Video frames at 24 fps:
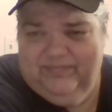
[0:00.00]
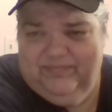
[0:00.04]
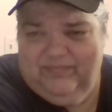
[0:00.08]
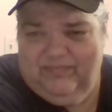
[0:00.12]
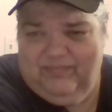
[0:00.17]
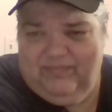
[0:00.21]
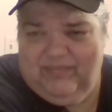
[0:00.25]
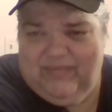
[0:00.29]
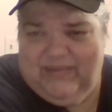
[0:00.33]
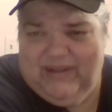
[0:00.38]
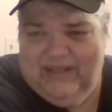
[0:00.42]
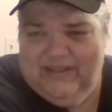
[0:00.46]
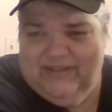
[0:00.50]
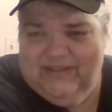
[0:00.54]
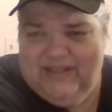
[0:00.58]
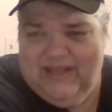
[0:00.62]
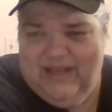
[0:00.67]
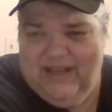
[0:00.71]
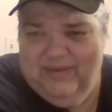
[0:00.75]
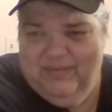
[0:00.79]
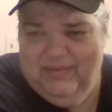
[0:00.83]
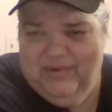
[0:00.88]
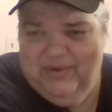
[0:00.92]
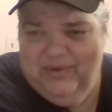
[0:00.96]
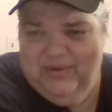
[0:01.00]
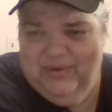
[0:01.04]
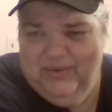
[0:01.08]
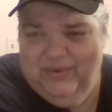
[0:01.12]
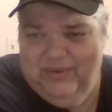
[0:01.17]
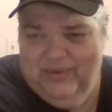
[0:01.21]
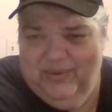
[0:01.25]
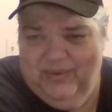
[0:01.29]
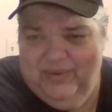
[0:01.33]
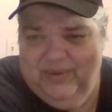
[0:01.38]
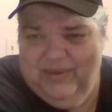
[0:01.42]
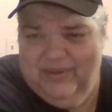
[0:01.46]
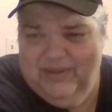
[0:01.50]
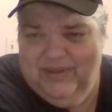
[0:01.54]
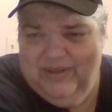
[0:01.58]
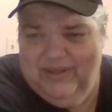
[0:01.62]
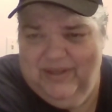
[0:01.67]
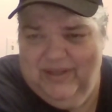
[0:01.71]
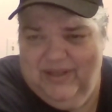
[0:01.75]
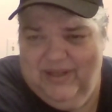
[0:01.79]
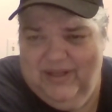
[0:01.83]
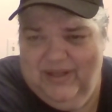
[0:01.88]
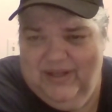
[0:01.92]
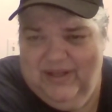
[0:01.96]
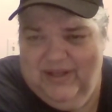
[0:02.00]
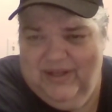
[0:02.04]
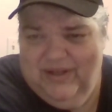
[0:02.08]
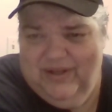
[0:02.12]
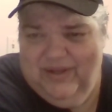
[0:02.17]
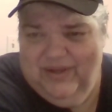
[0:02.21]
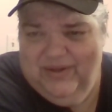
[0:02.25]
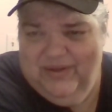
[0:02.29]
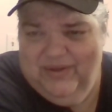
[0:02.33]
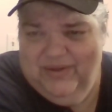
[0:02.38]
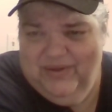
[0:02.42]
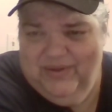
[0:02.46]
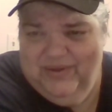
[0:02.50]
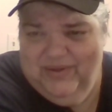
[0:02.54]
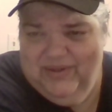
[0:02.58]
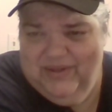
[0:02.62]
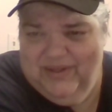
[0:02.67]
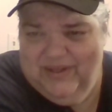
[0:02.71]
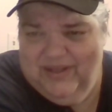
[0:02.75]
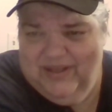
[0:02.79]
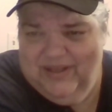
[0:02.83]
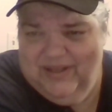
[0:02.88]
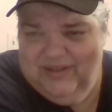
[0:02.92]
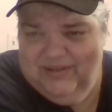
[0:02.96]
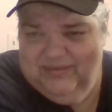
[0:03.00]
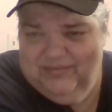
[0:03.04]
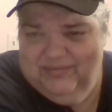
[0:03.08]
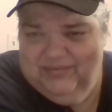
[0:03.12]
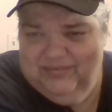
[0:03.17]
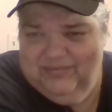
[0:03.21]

That's him. Who the...